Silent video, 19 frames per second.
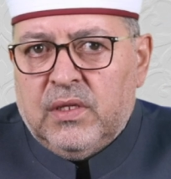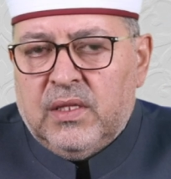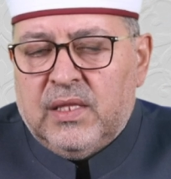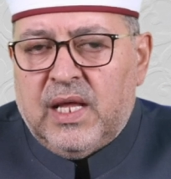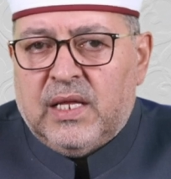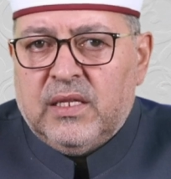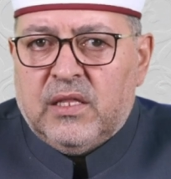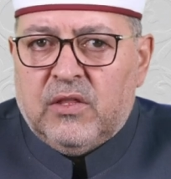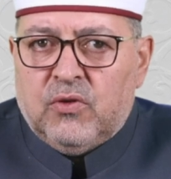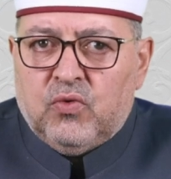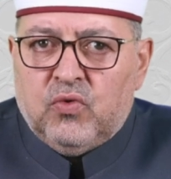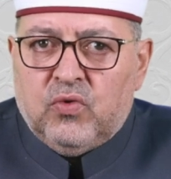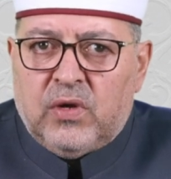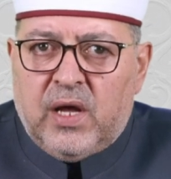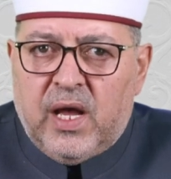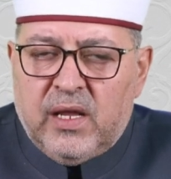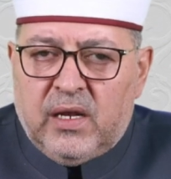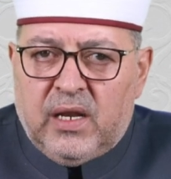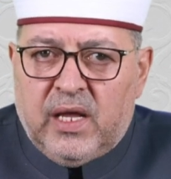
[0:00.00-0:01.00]
That through
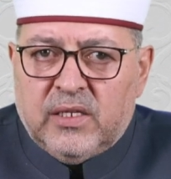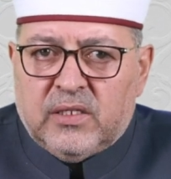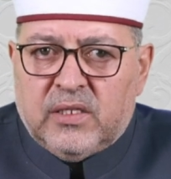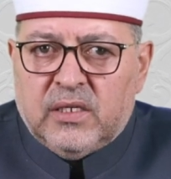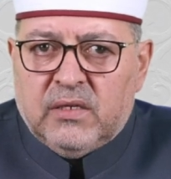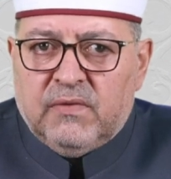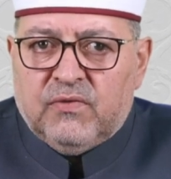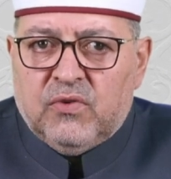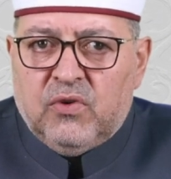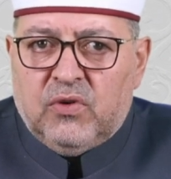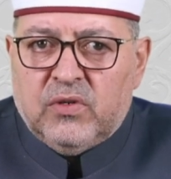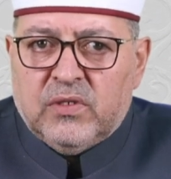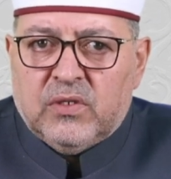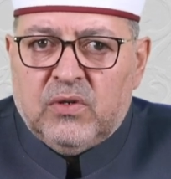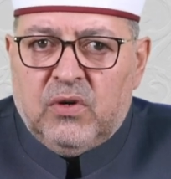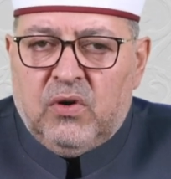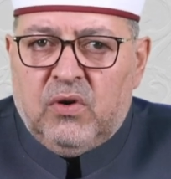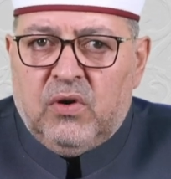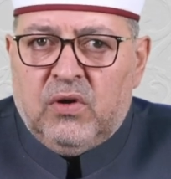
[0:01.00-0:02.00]
highlighting, of course,
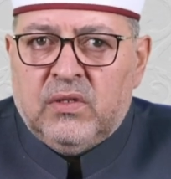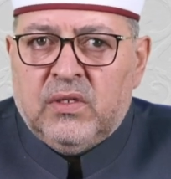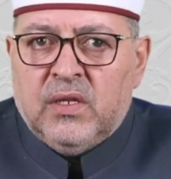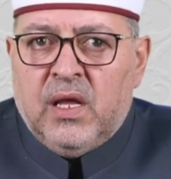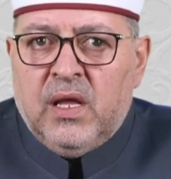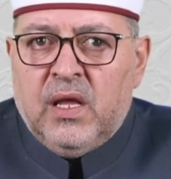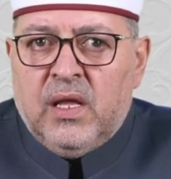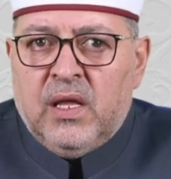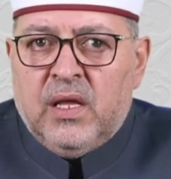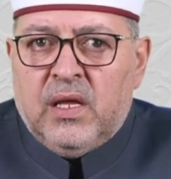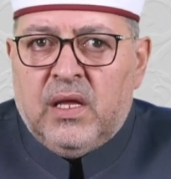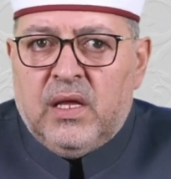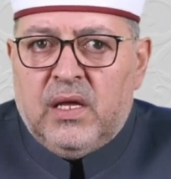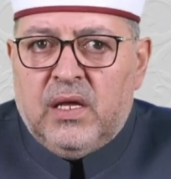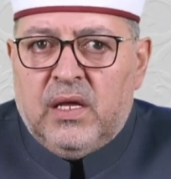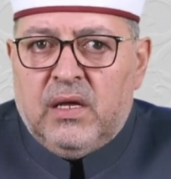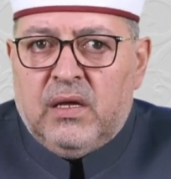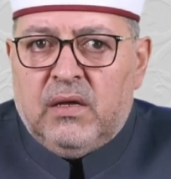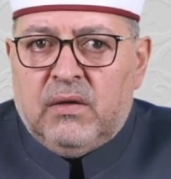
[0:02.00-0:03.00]
on
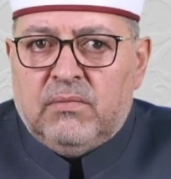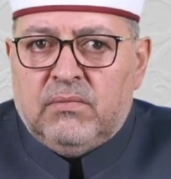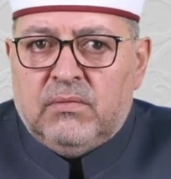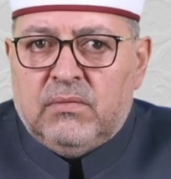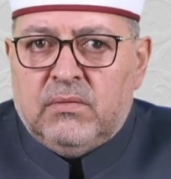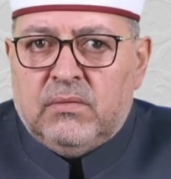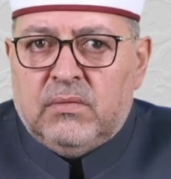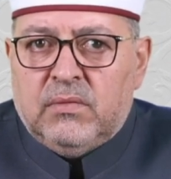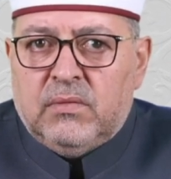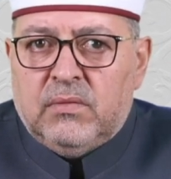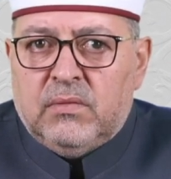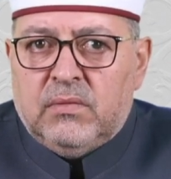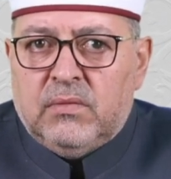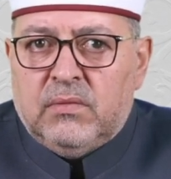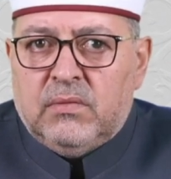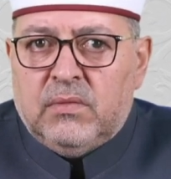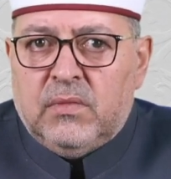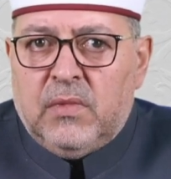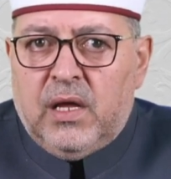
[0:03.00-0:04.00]

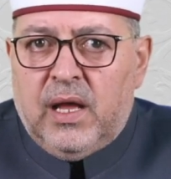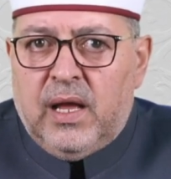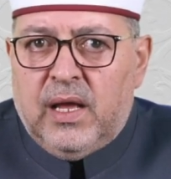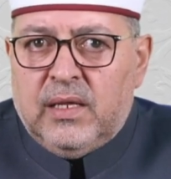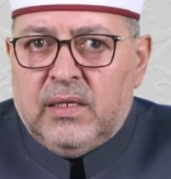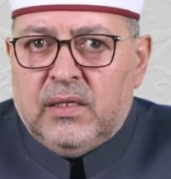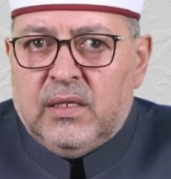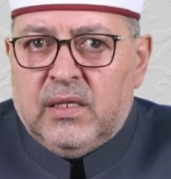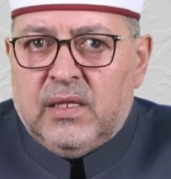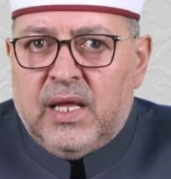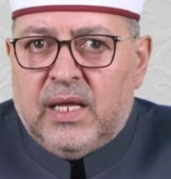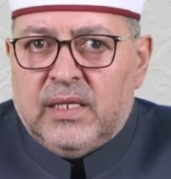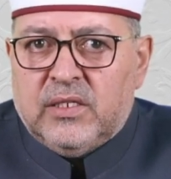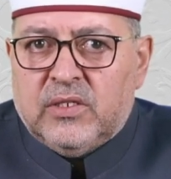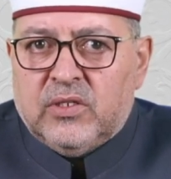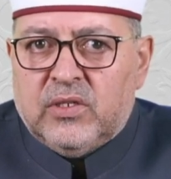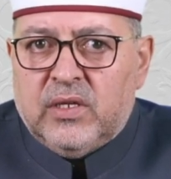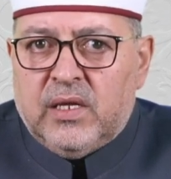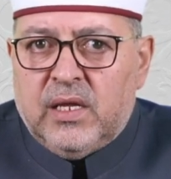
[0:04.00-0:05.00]
and
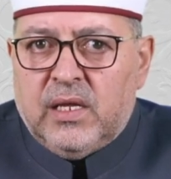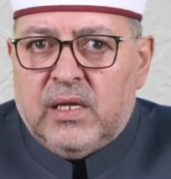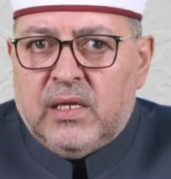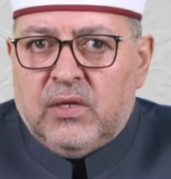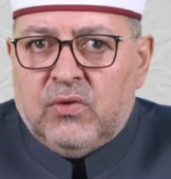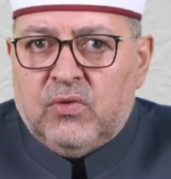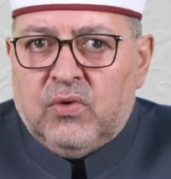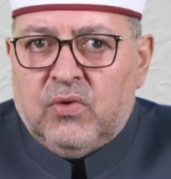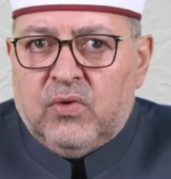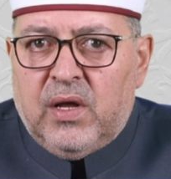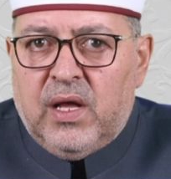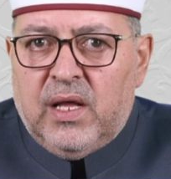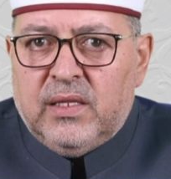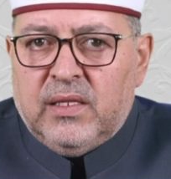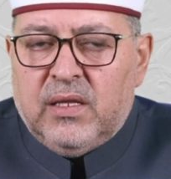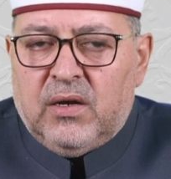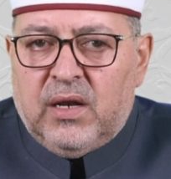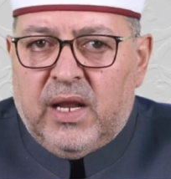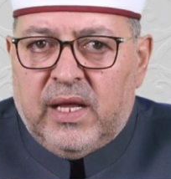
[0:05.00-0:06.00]
that's a
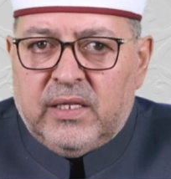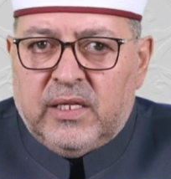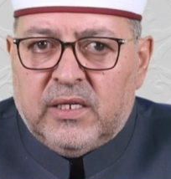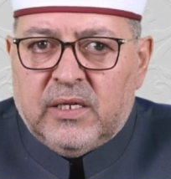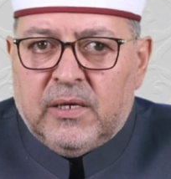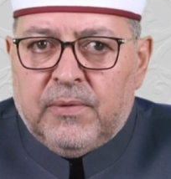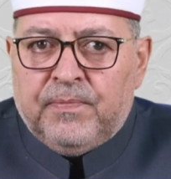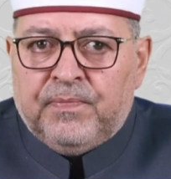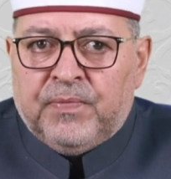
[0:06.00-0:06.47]
underlining.